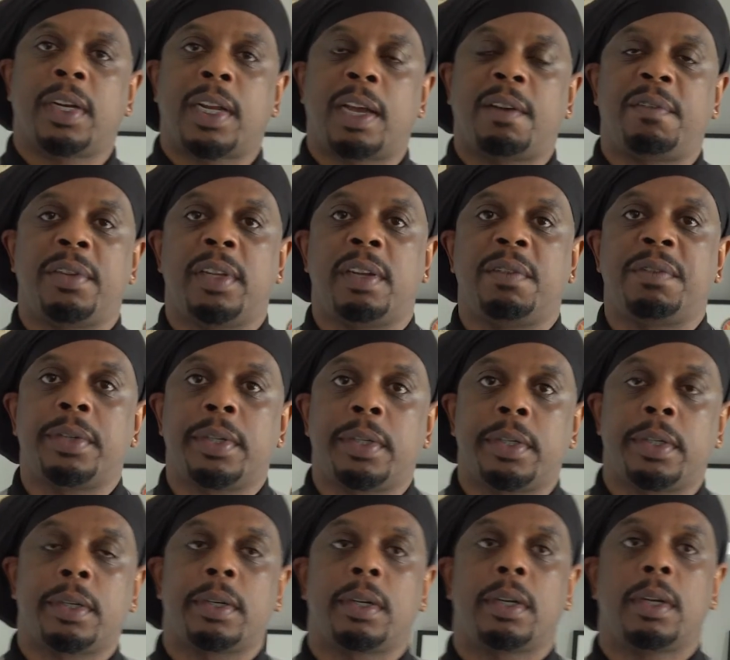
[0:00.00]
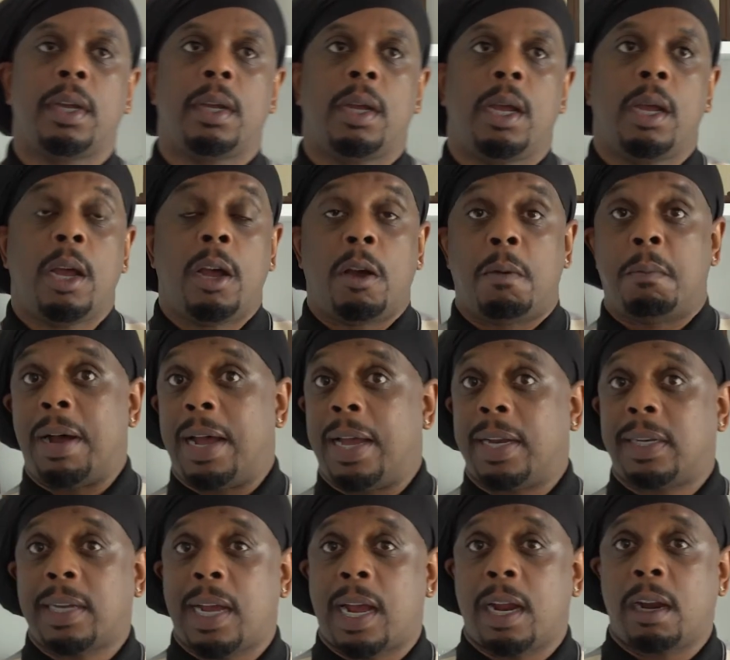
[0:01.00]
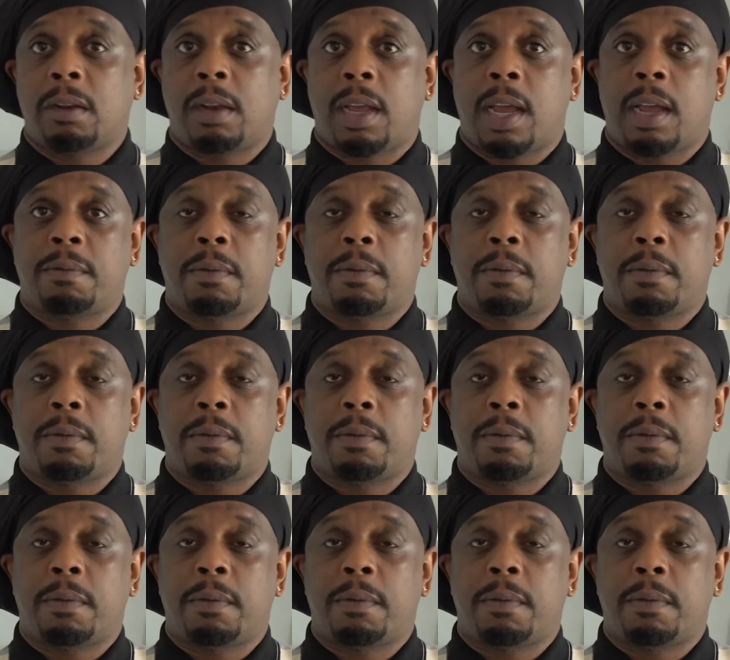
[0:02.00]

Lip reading: I've lived here my entire life.